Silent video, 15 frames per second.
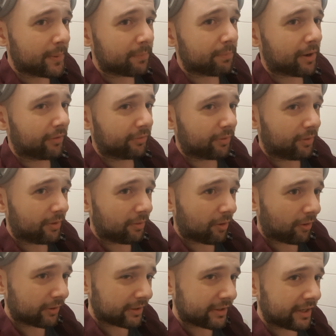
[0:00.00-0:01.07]
but
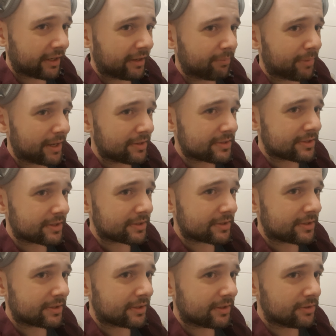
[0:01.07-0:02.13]
on a daily
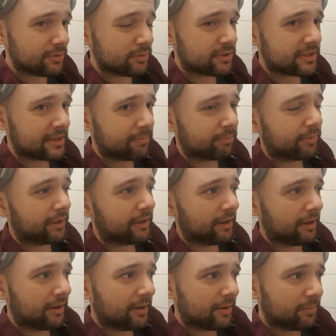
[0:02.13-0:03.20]
basis, you
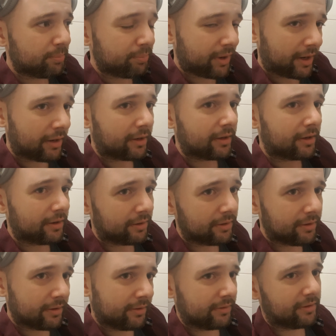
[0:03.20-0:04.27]
simply pick
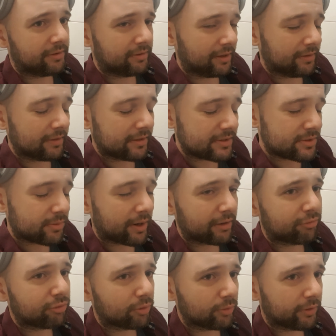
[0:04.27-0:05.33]
the thing that is
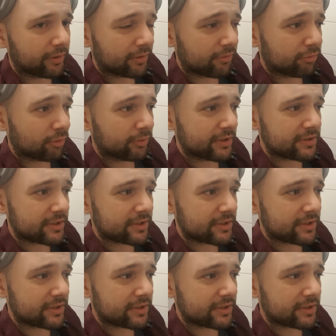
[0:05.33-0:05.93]
right for the for the